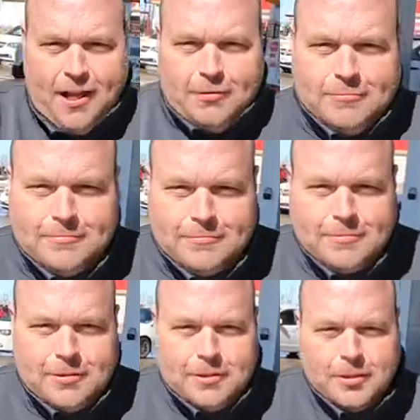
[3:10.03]
Tell them to like
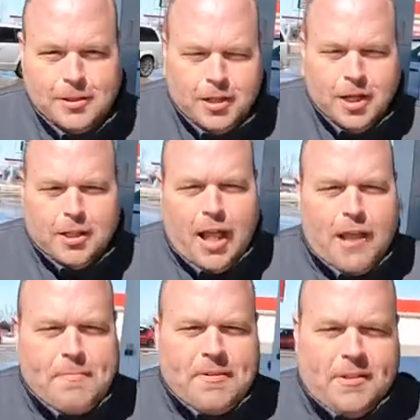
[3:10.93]
and subscribe.
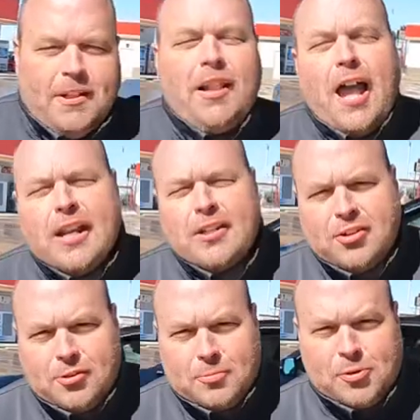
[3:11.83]
Like, like and
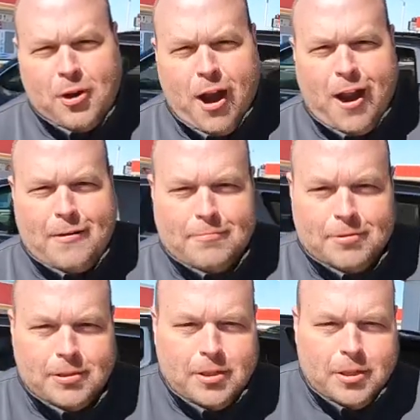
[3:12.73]
subscribe. To
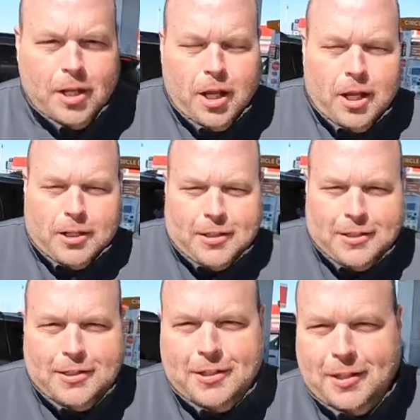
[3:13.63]
who, Brian? To
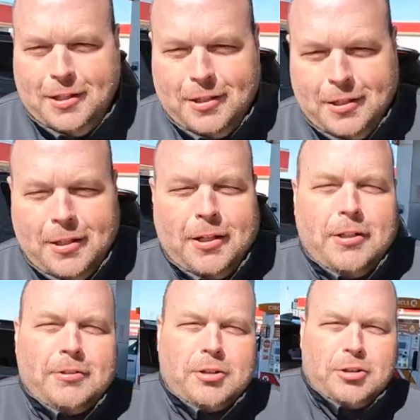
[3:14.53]

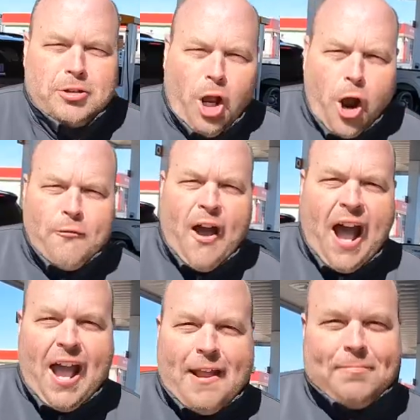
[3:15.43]
who? Tow
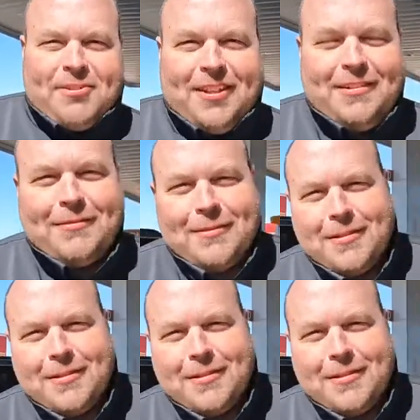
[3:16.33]
guys.